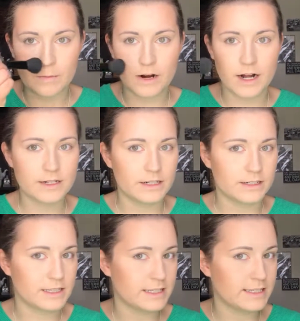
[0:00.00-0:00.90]
bronzer
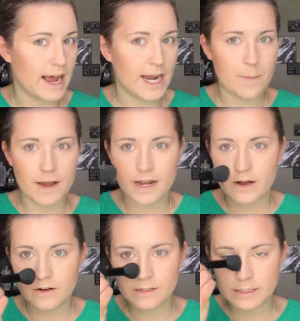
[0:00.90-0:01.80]
to the side of my
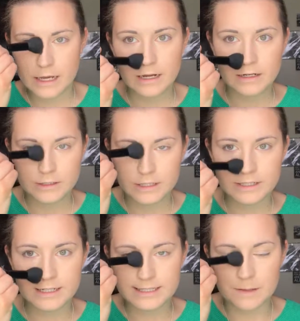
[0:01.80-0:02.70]
nose just
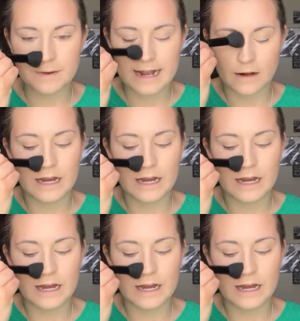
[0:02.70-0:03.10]
to slim it out.